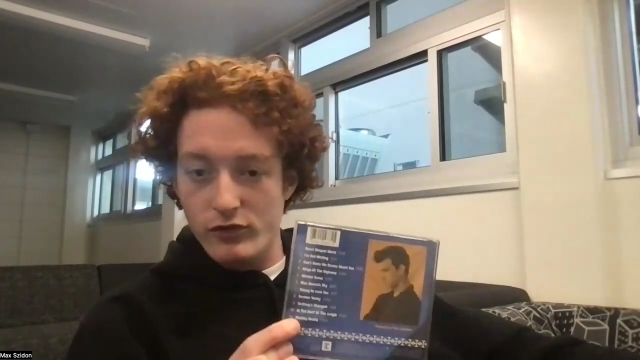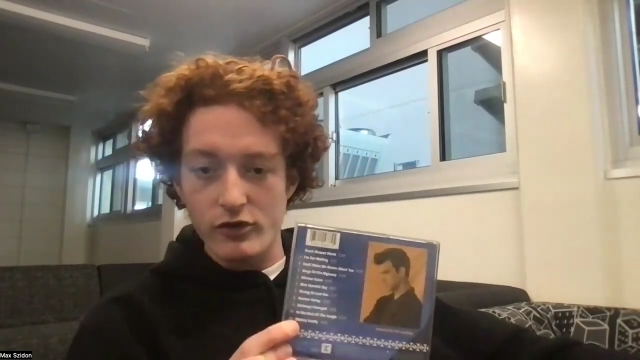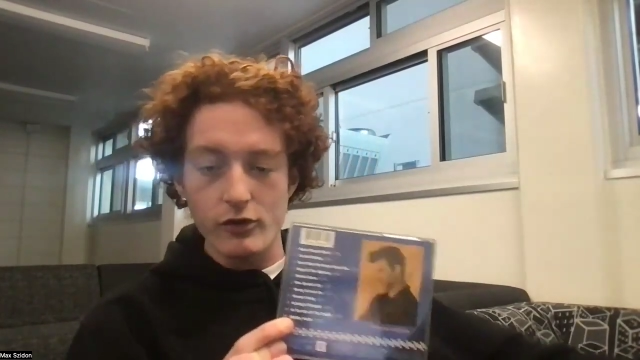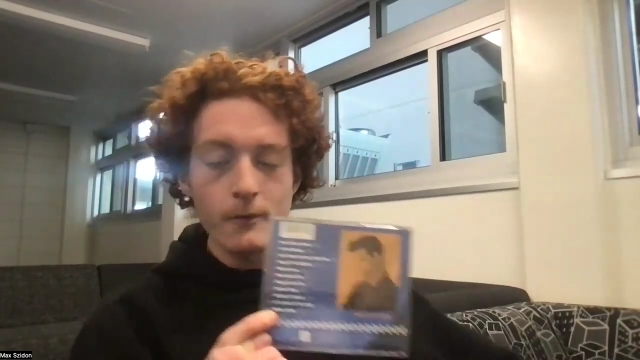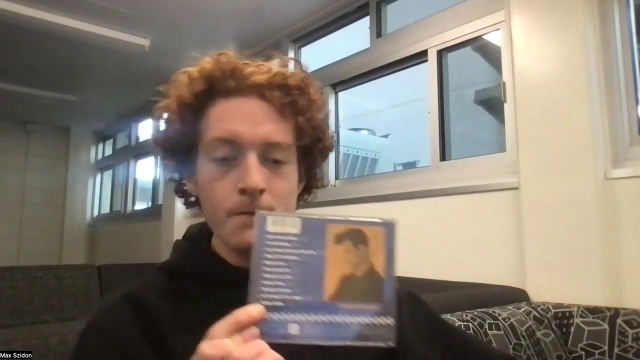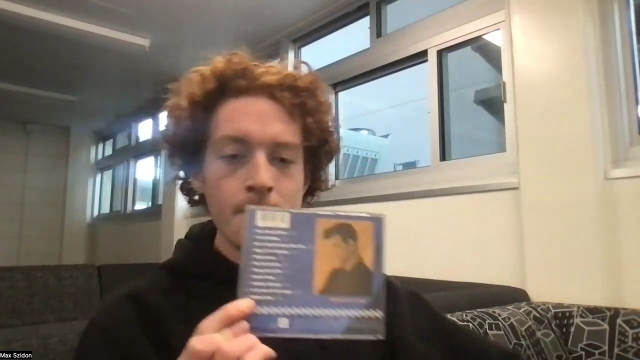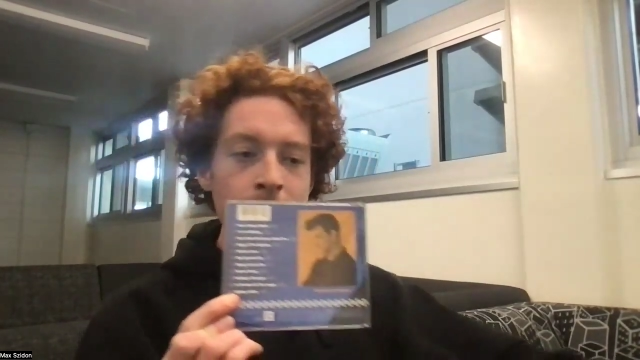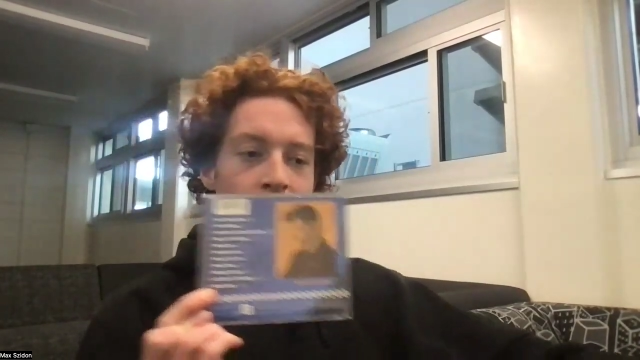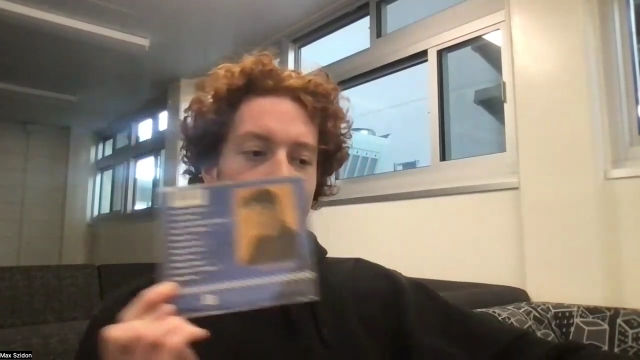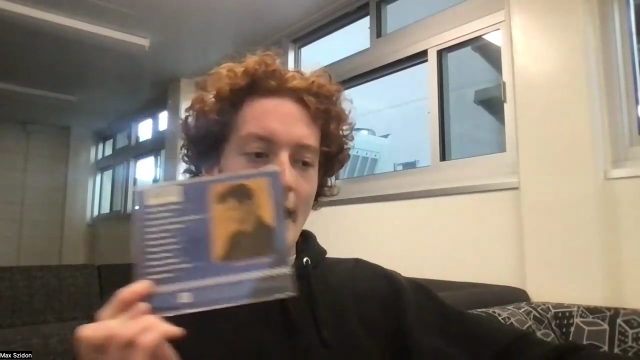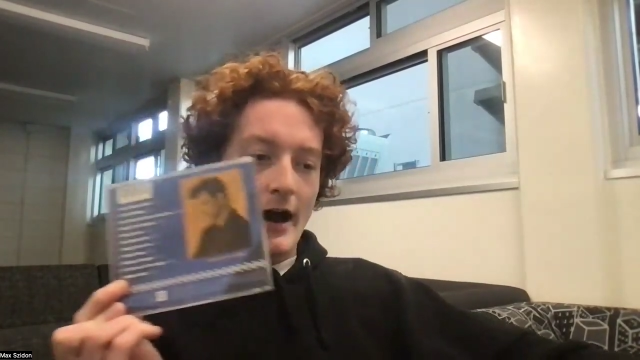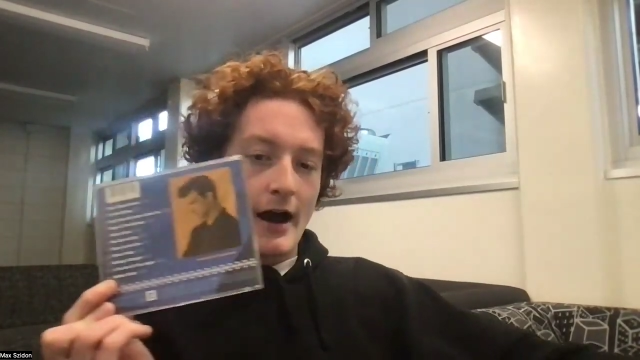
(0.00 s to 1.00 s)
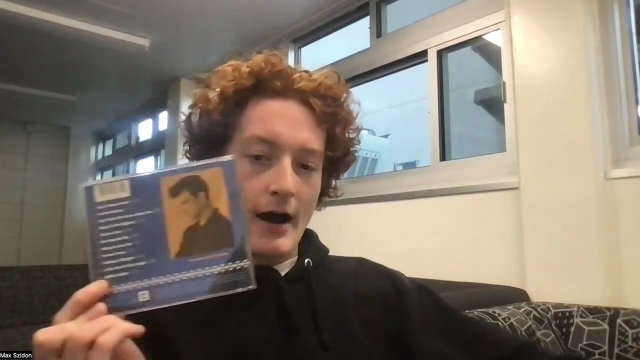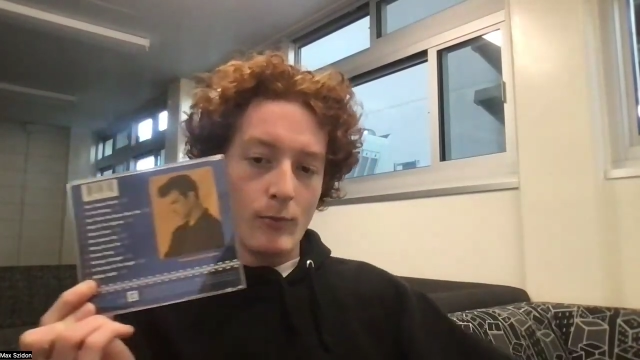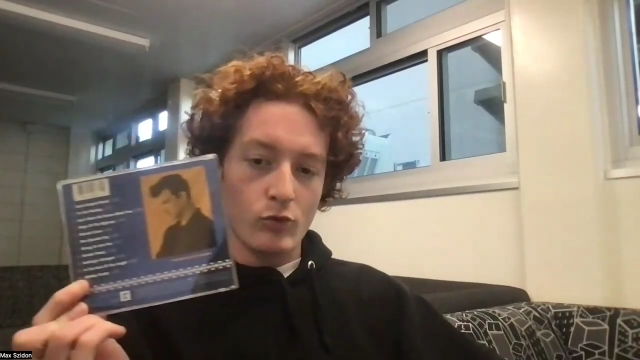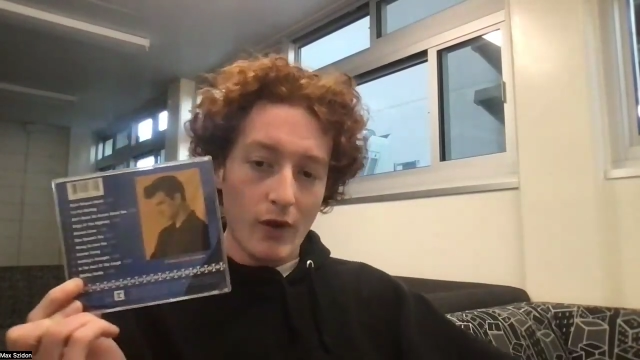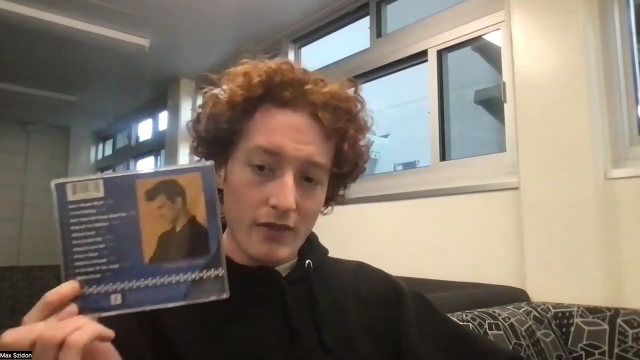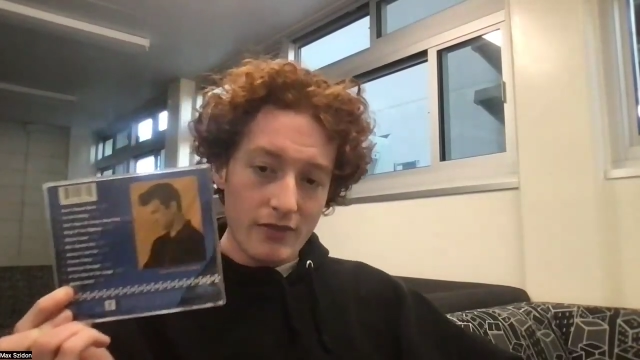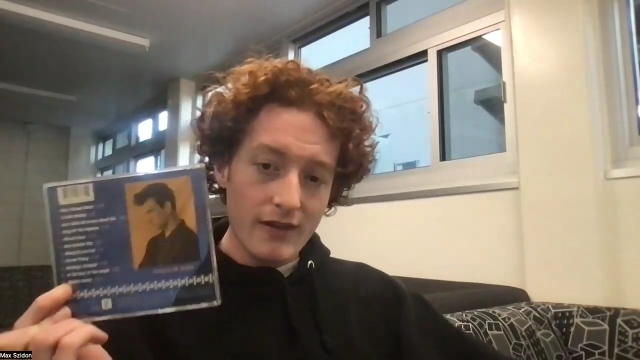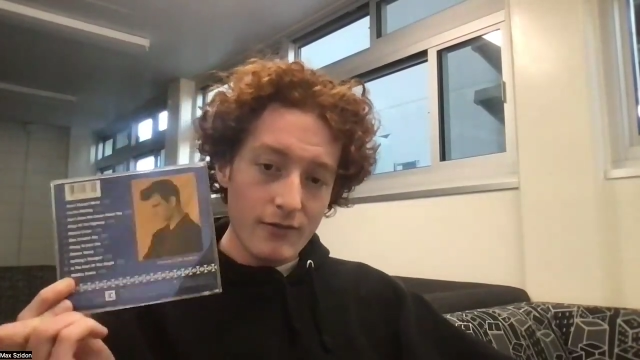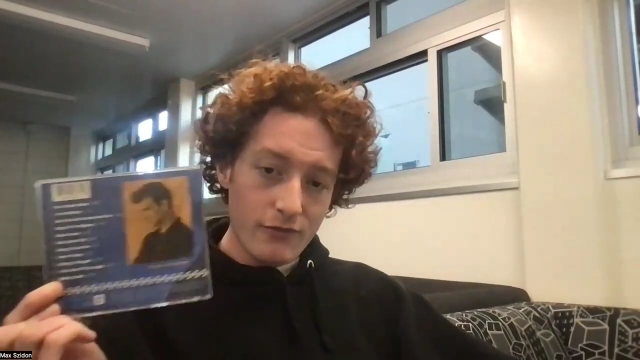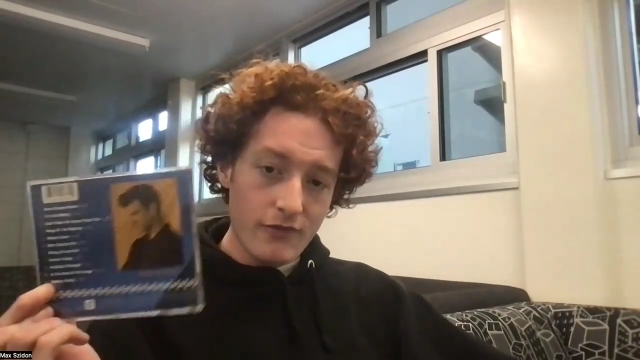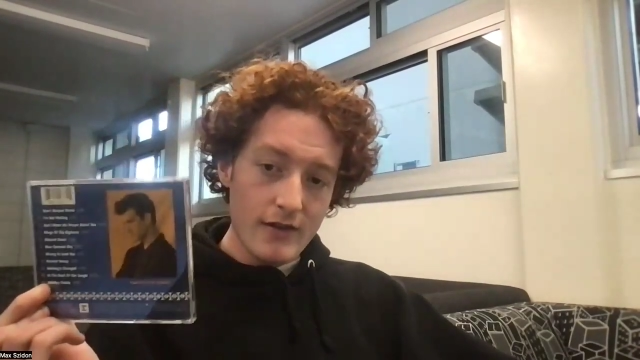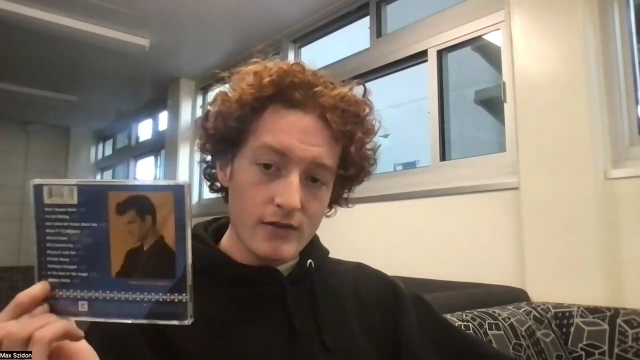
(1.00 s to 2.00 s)
to. Do I think it
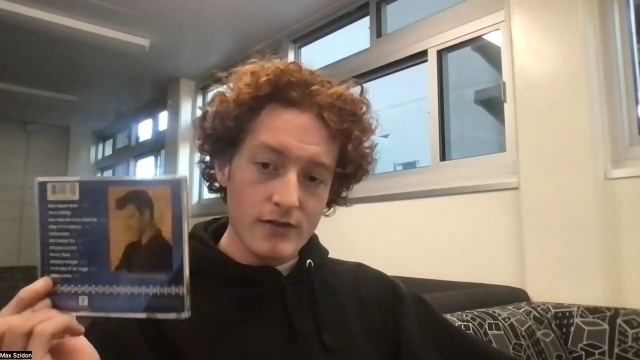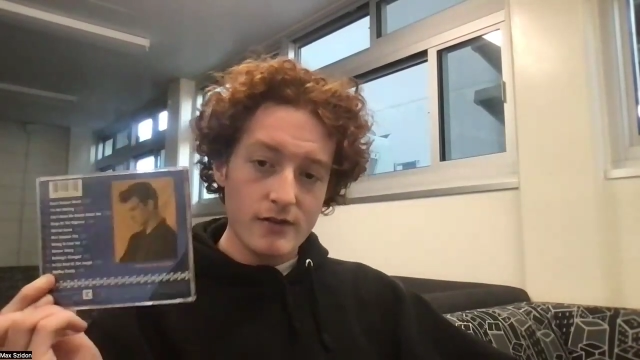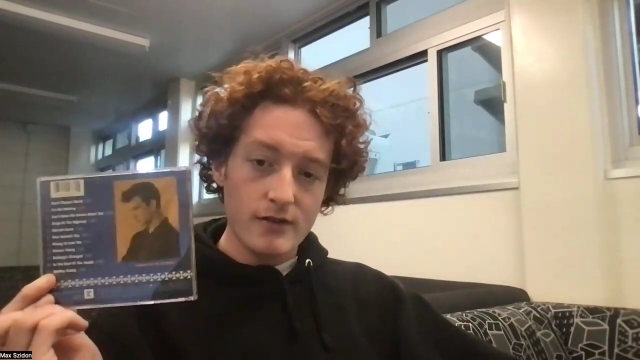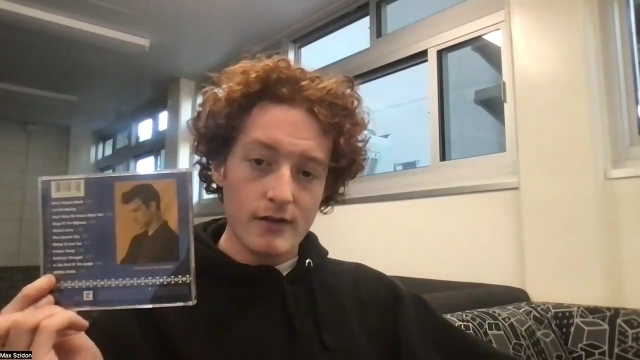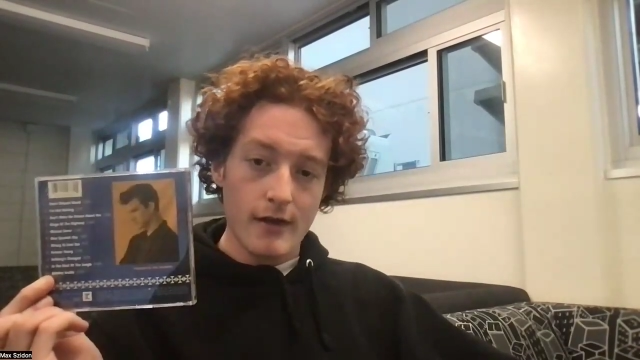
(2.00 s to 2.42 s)
fits